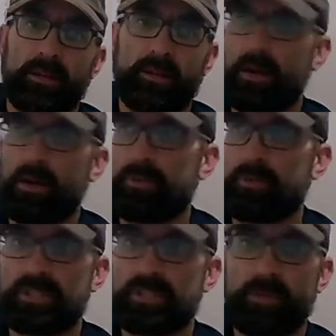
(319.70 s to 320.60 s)
of
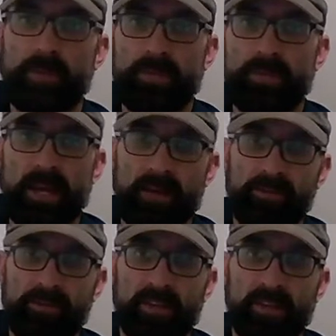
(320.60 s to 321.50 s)
which there might be a
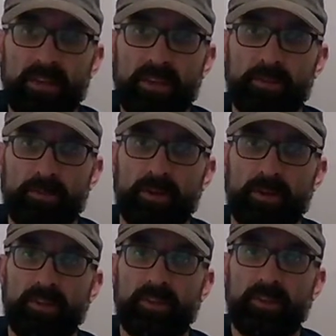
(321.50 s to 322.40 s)
half a dozen other
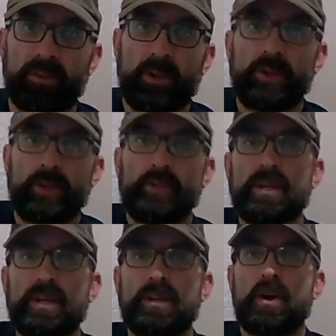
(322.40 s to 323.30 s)
markets. You
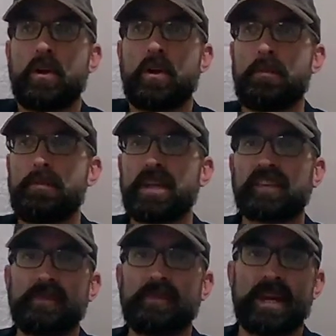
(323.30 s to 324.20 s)
can mix
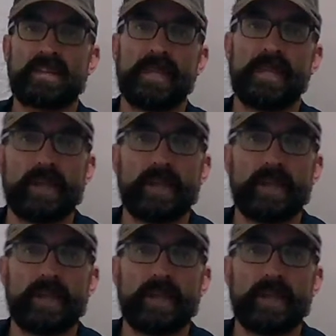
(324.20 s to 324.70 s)
and match media